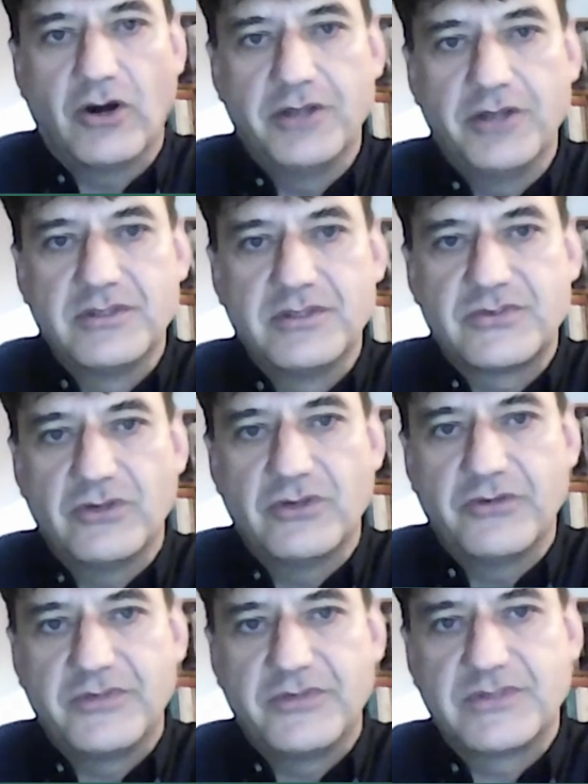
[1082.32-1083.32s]
on the
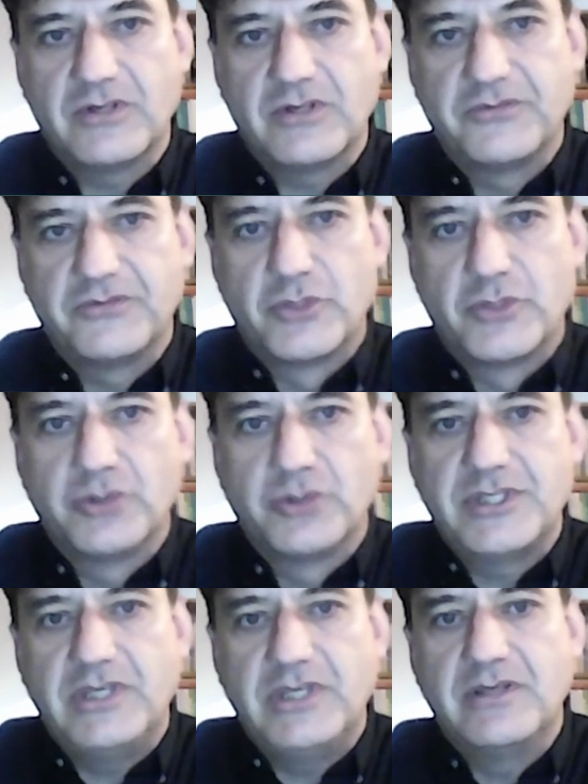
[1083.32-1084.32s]
surface of the
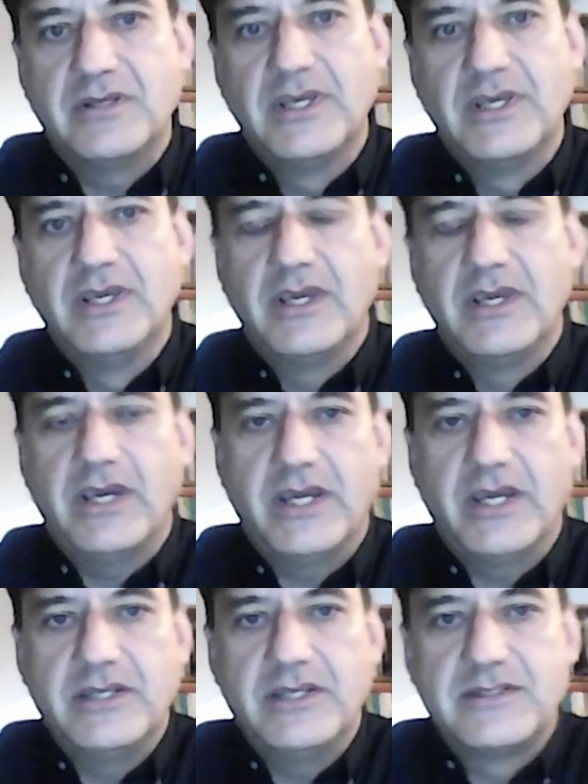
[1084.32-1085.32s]
protein
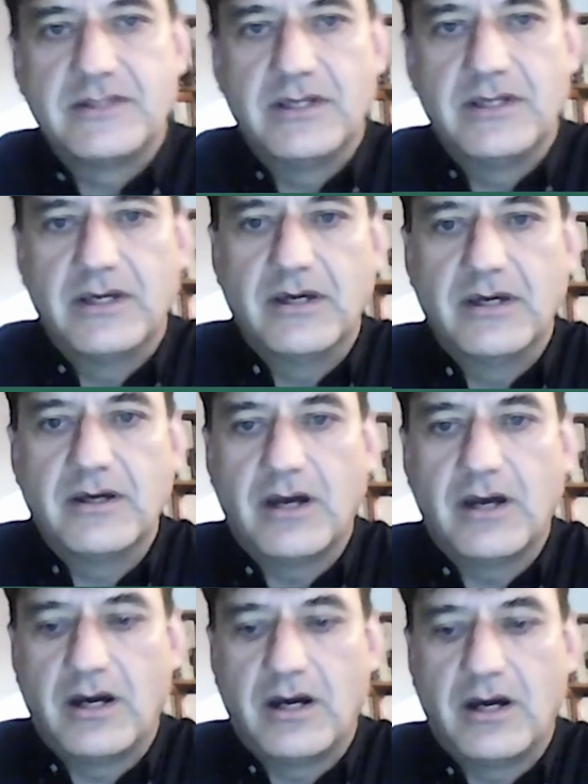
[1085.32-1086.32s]
and
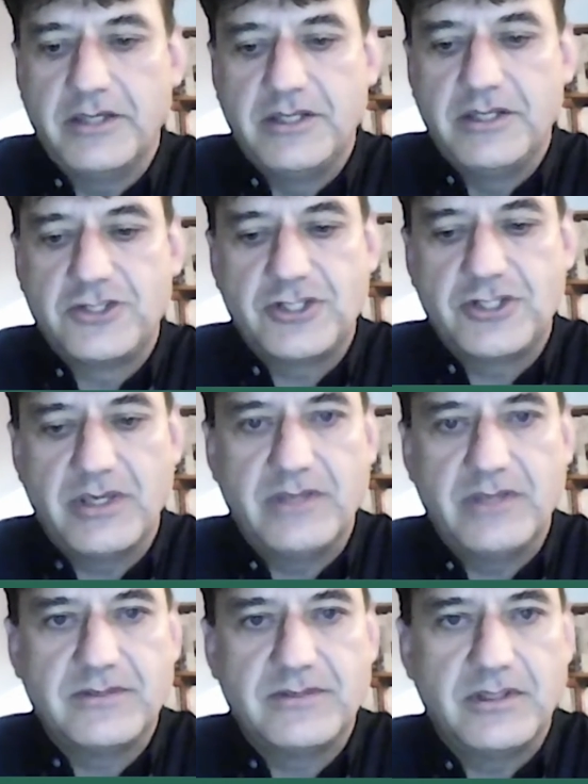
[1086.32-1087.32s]
are
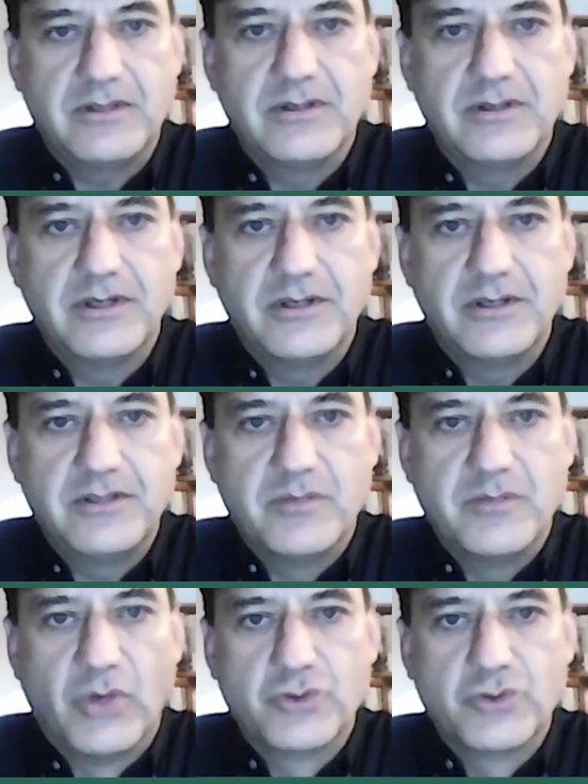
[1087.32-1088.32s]
initiating the
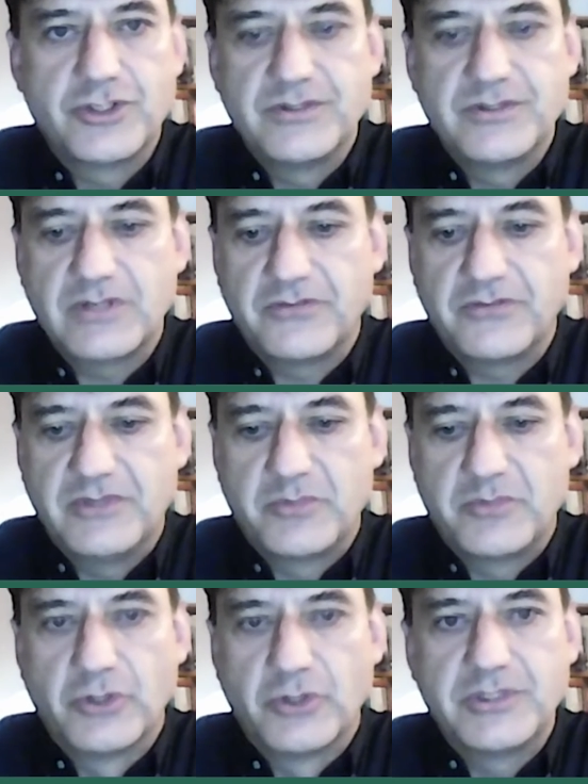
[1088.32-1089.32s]
motions of the
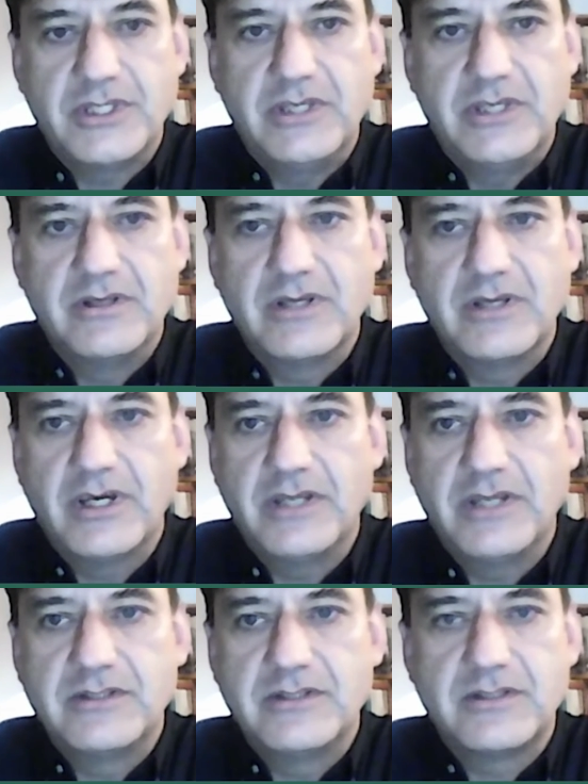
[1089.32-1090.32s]
protein.
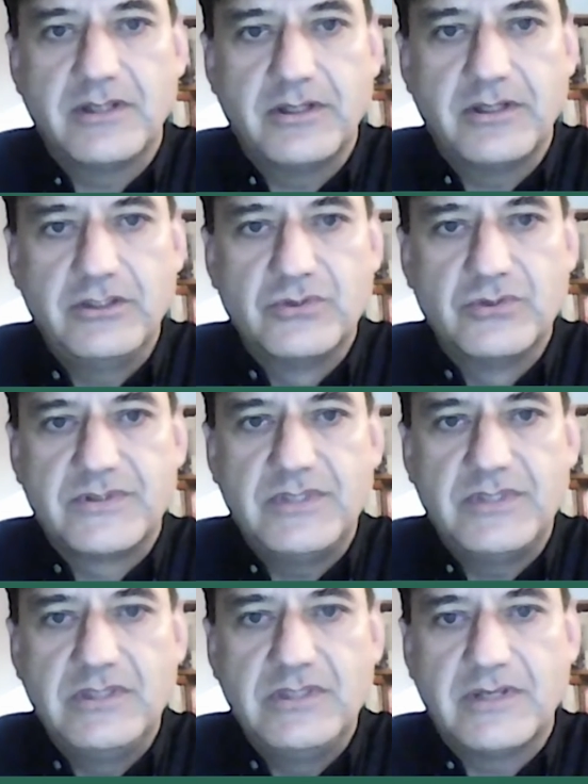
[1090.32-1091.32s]
And you
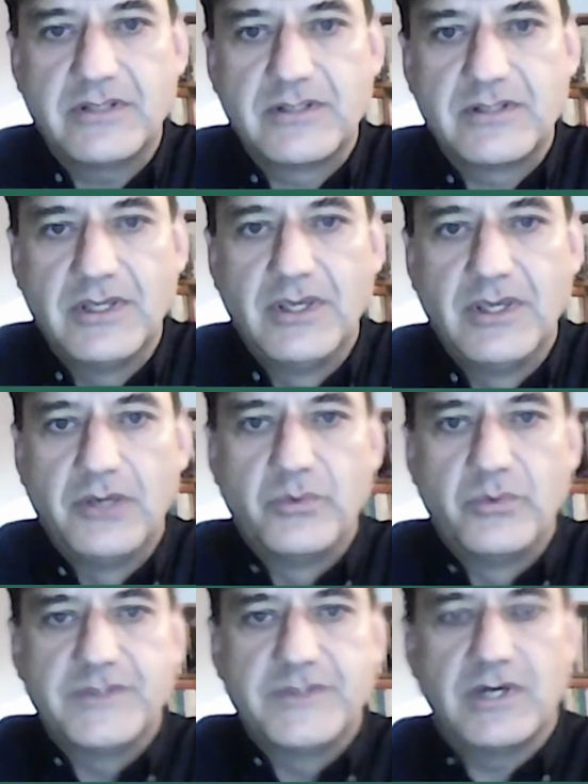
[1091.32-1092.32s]
see that
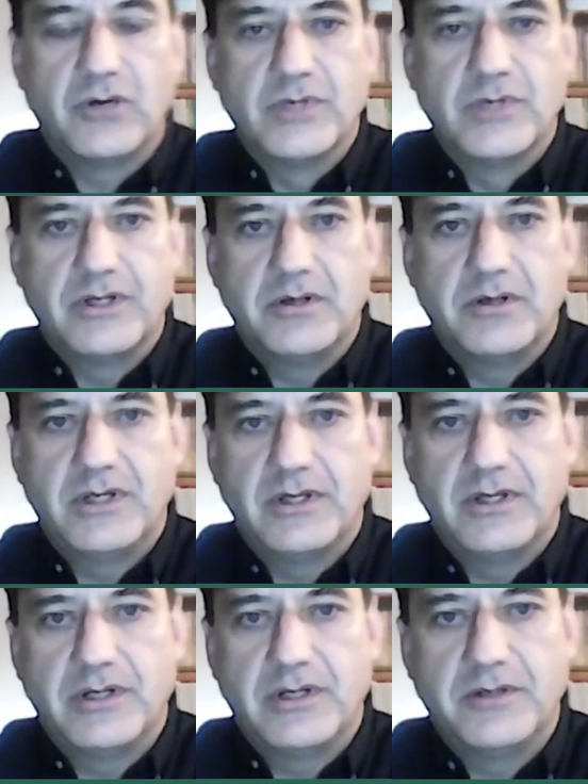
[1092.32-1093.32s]
with
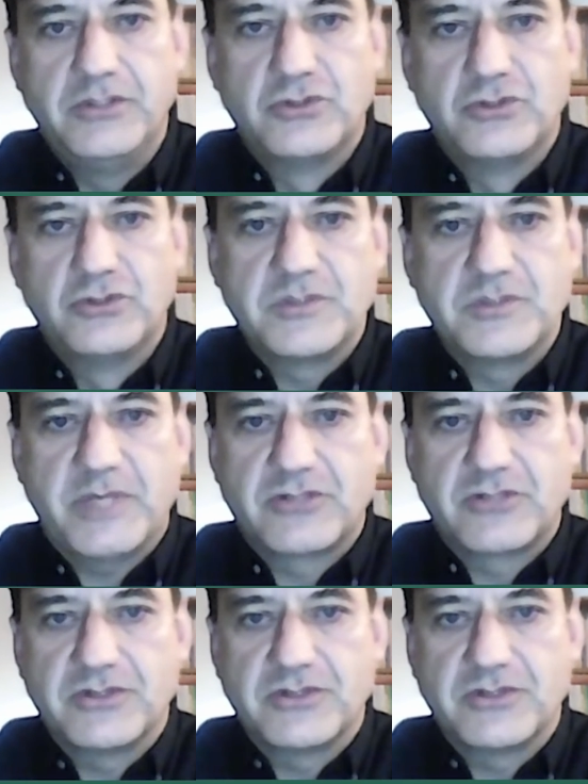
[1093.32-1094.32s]
our neutron
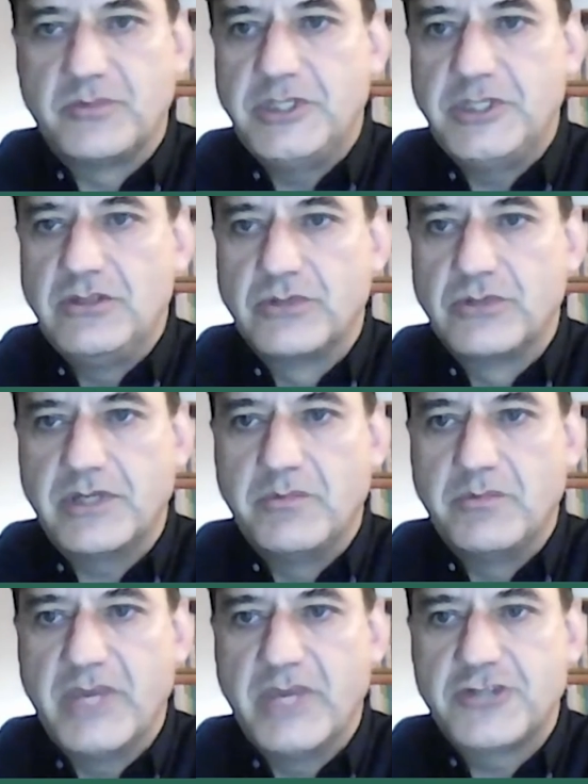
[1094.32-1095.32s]
spectroscopy, you can
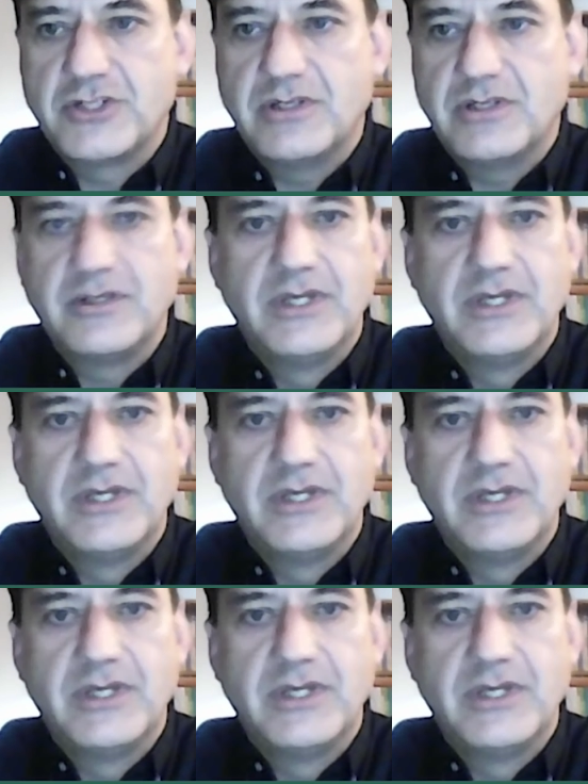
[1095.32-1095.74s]
measure